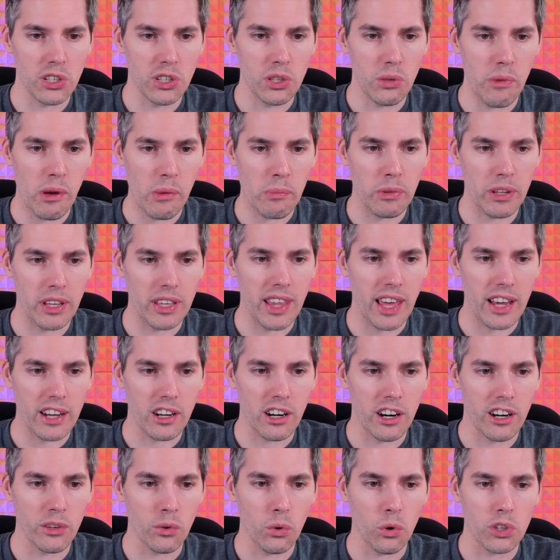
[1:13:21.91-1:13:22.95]
You may play that
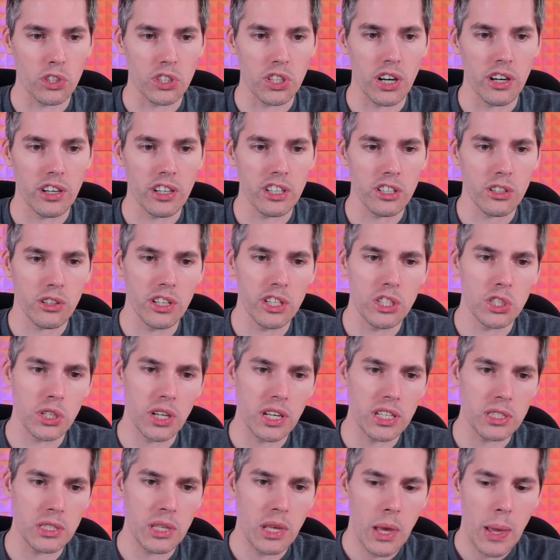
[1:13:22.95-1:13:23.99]
card, or target creature
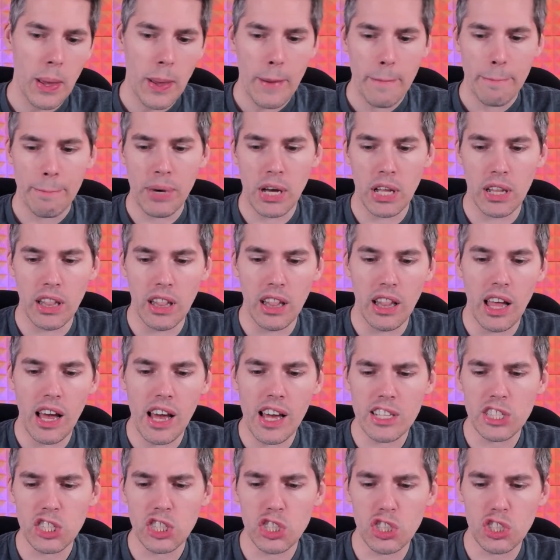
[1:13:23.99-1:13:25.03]
gets
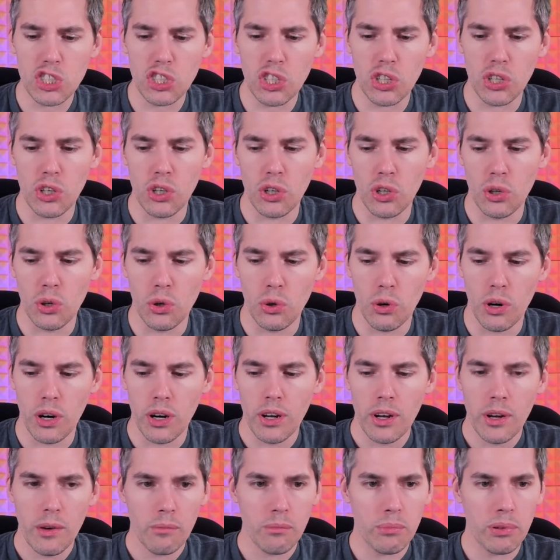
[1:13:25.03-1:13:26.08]
plus two,
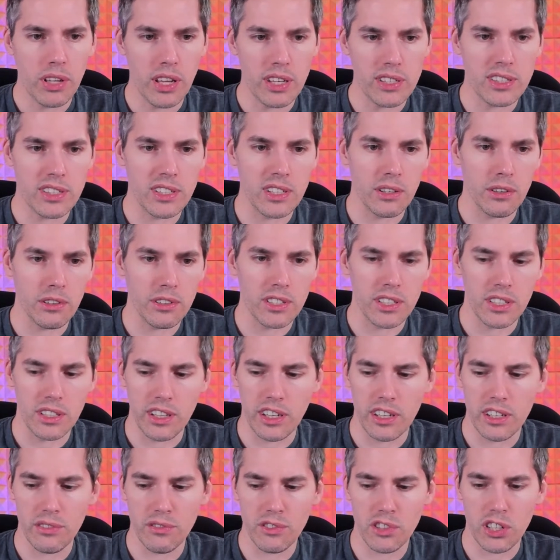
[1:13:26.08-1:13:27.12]
plus zero until
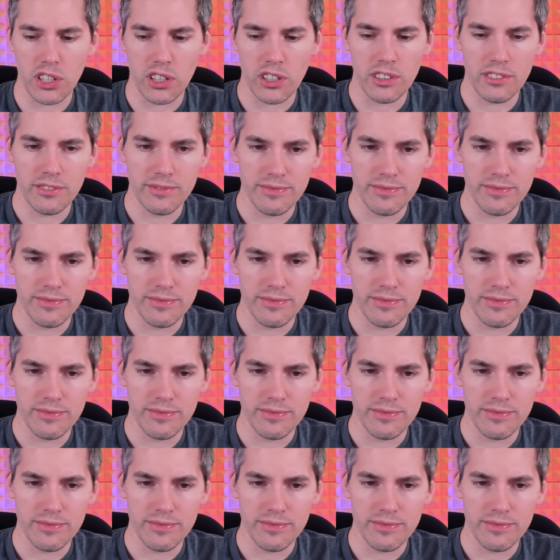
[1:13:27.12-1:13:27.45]
end of turn.